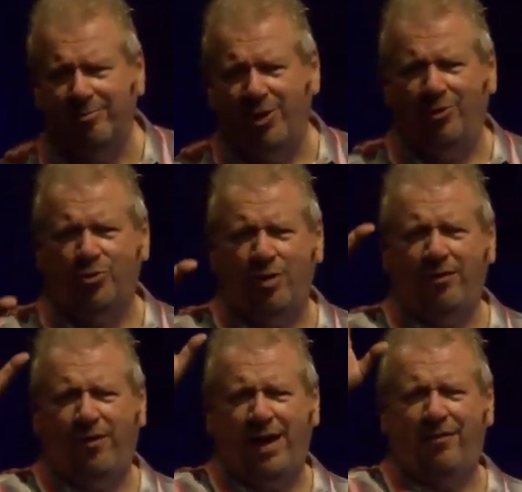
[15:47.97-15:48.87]
you know,
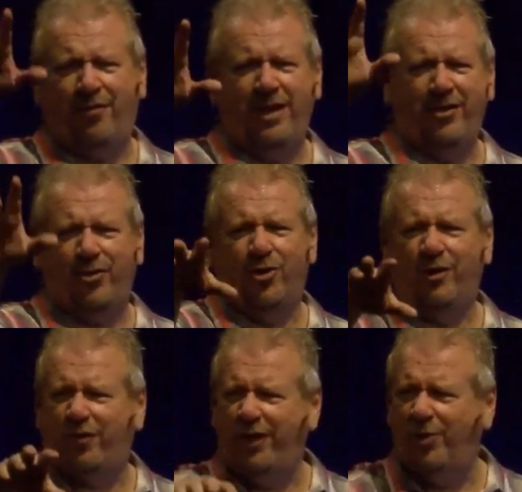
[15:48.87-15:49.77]
25 feet,
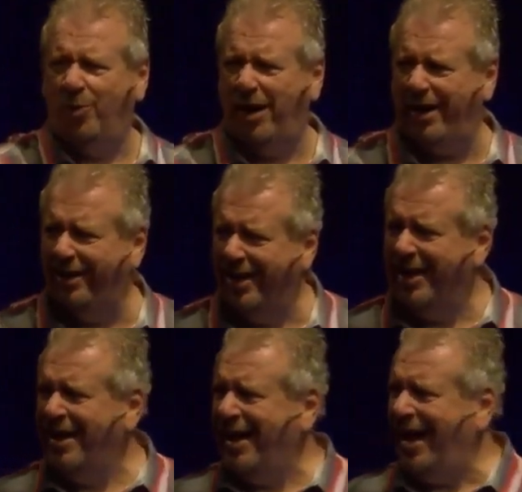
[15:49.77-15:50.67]
30 feet away,
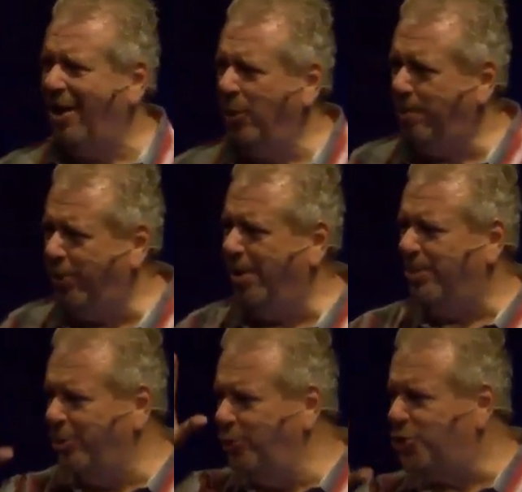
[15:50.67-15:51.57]
and we put
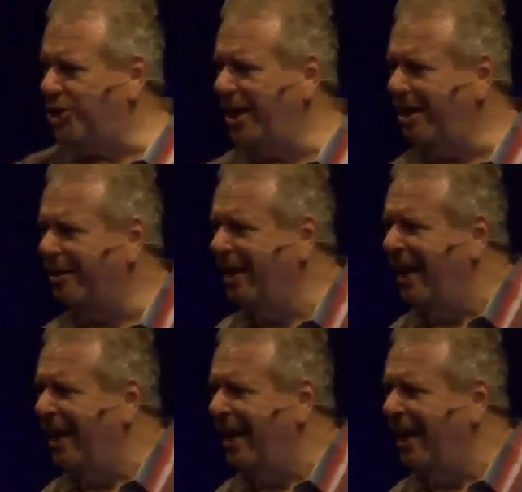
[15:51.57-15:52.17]
up a new sheet.